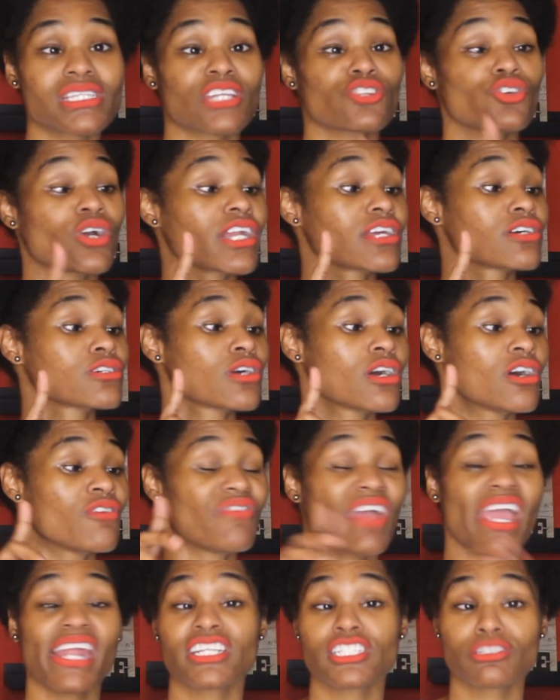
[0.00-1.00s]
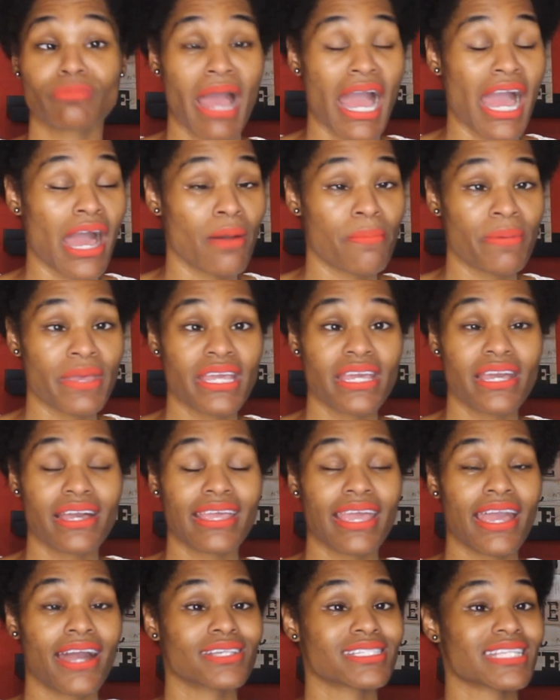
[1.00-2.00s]
I know how to banish my I P
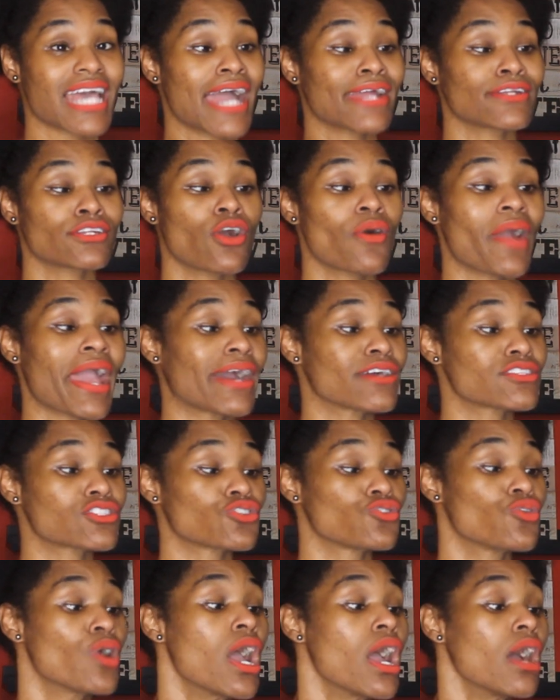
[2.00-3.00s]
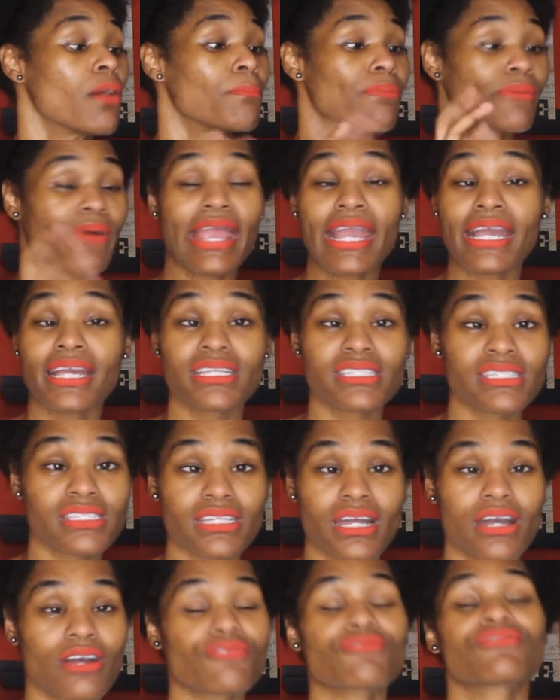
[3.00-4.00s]
accounts. I know how to break
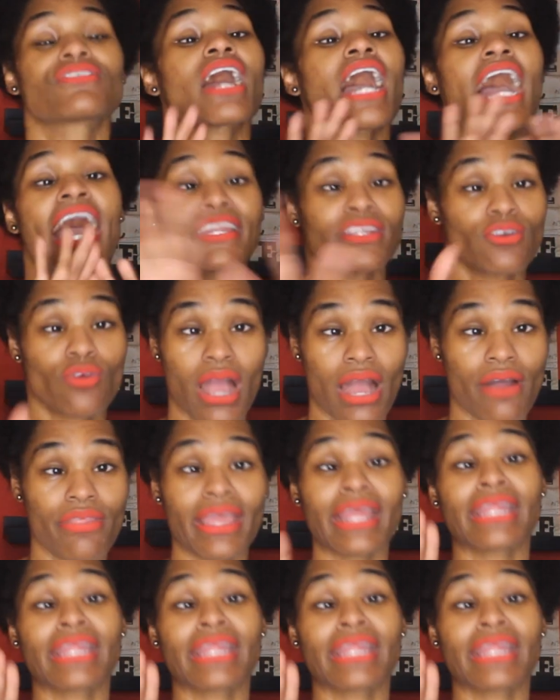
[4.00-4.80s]
stuff. I know all that.